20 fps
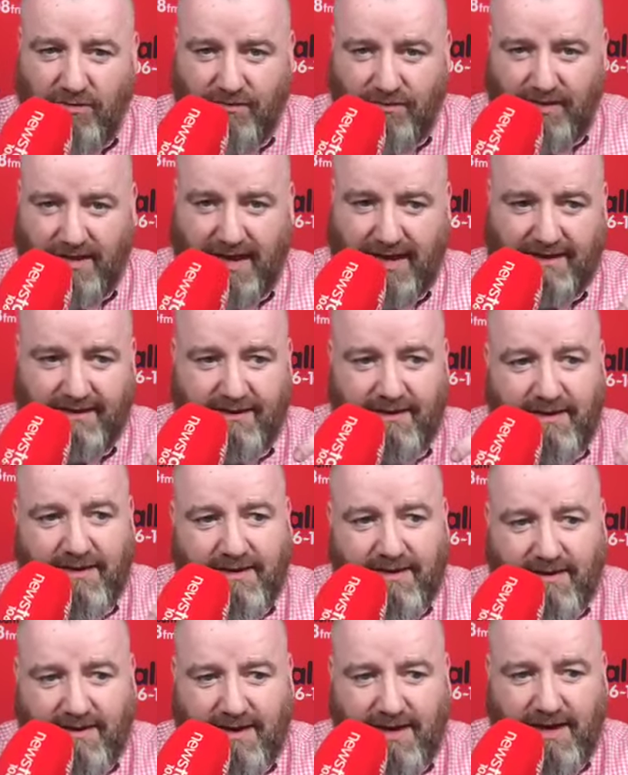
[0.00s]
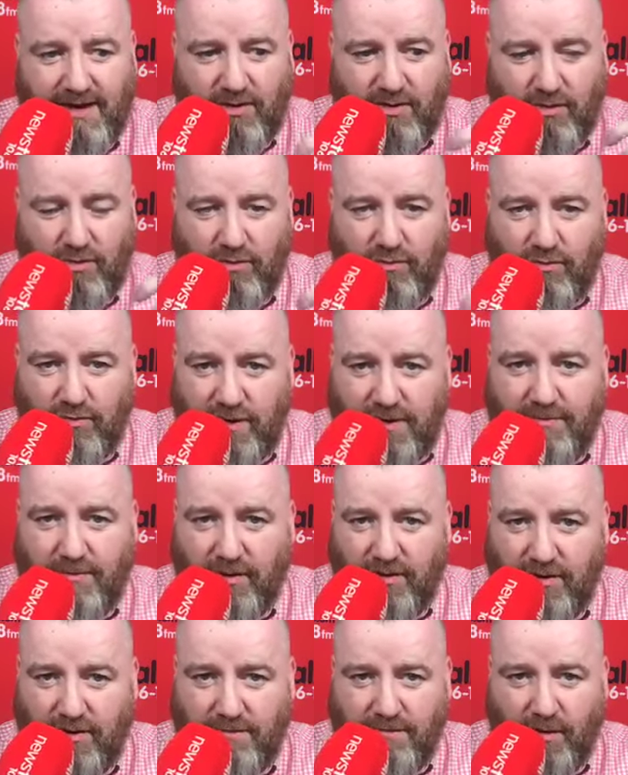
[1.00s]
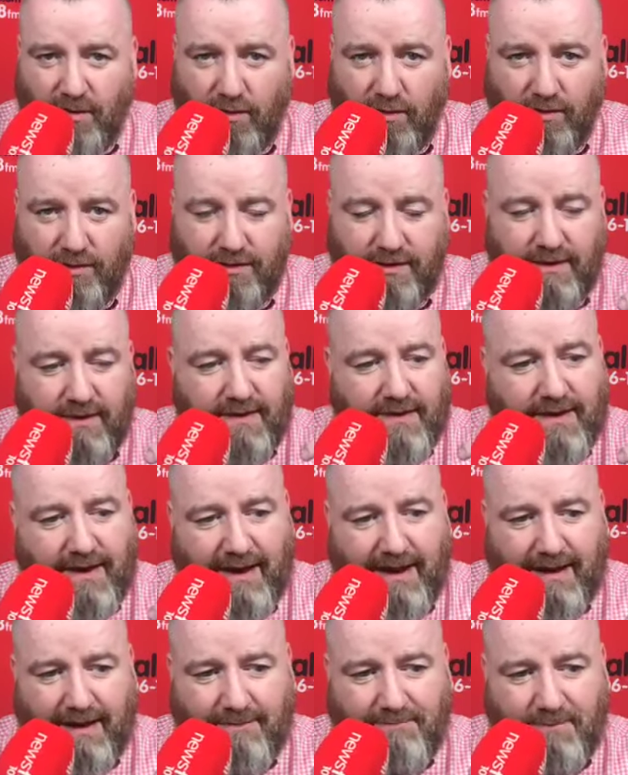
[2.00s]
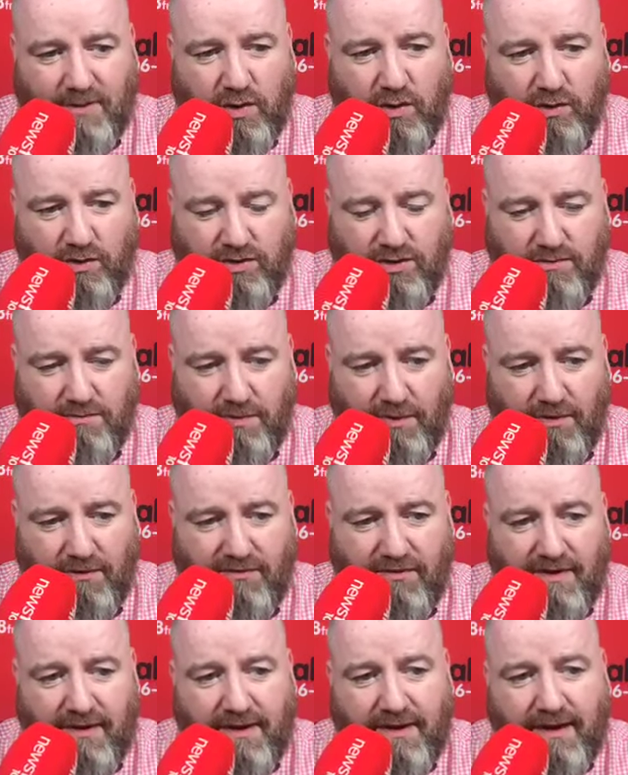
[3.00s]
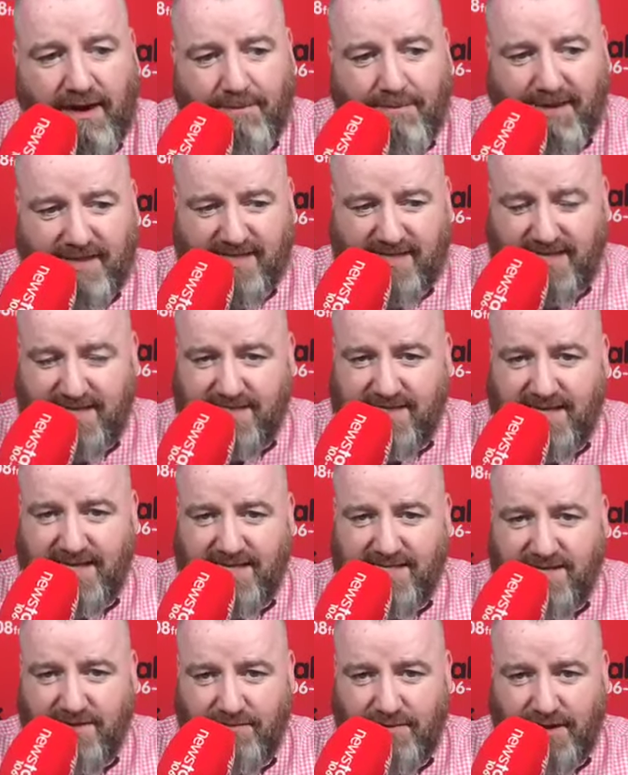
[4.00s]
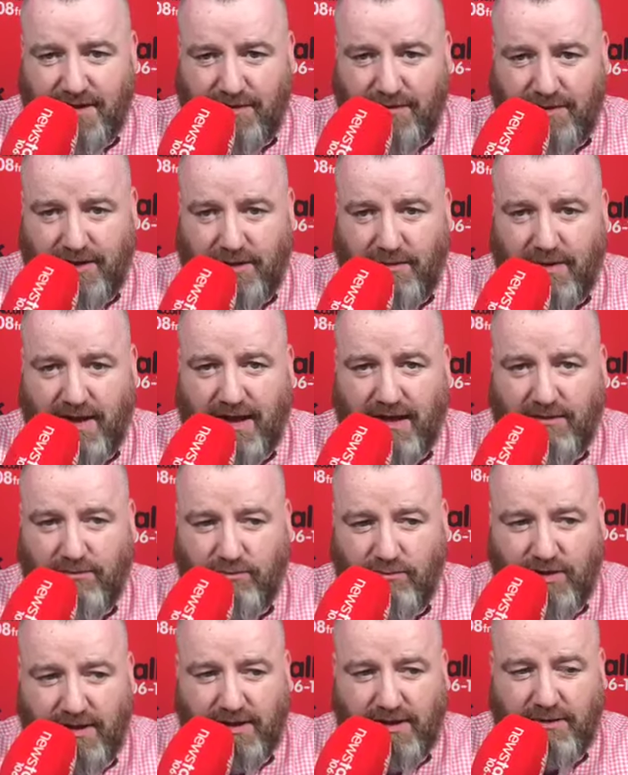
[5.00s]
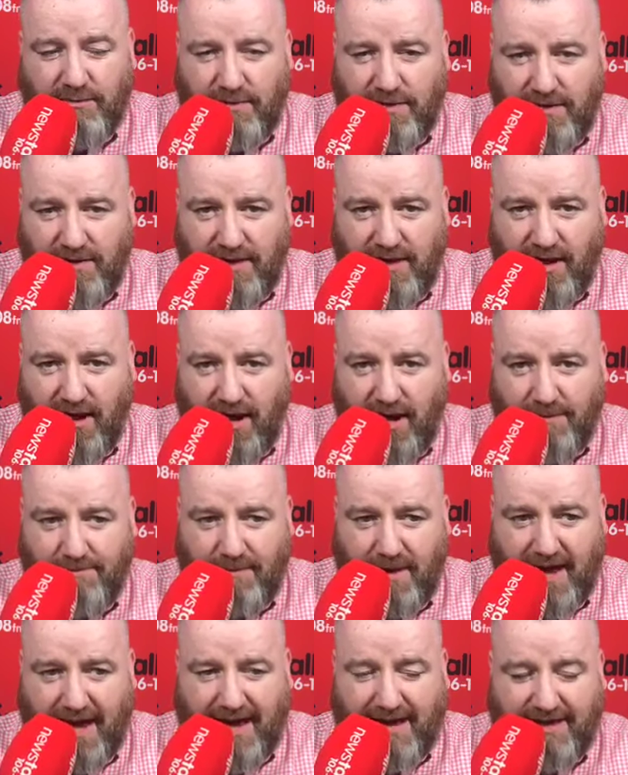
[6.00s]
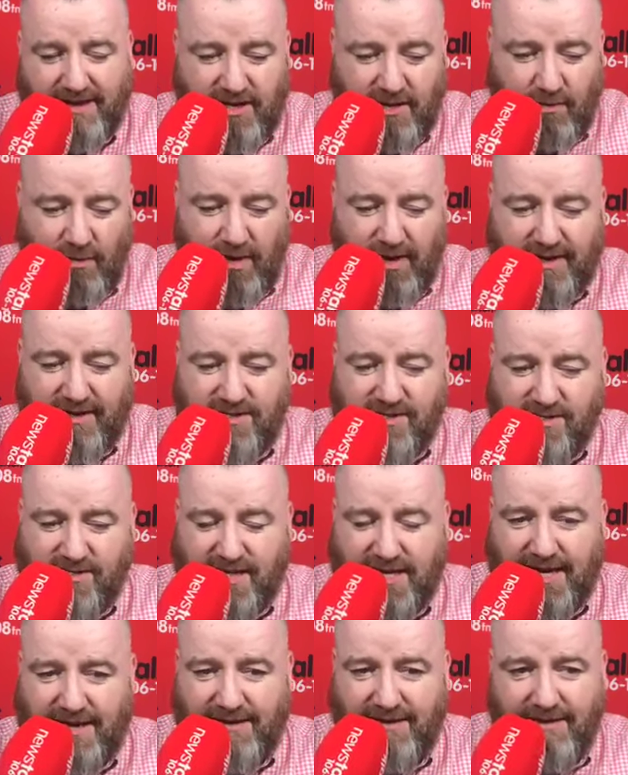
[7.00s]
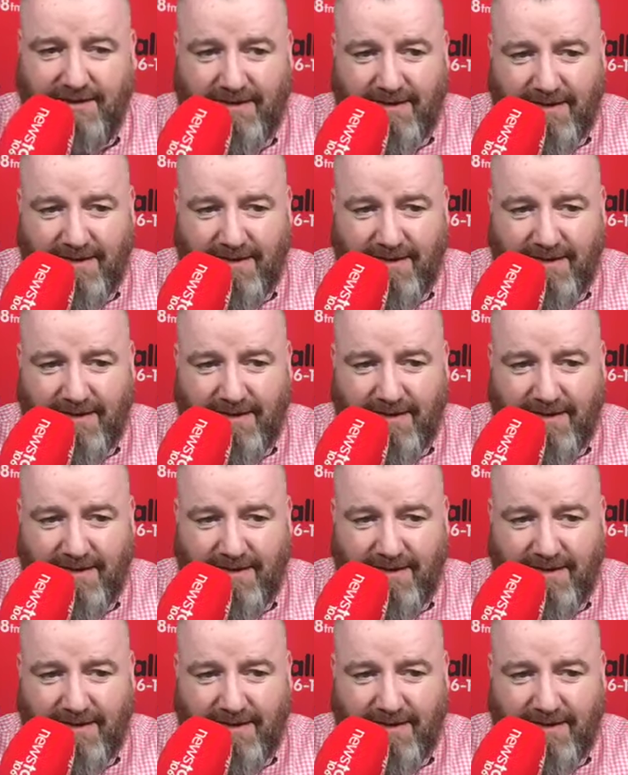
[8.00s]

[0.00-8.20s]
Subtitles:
for that kilo rib on the bone, Cote de Boeuf. Basically season it really, really well, really, really hot pan. And you want to just get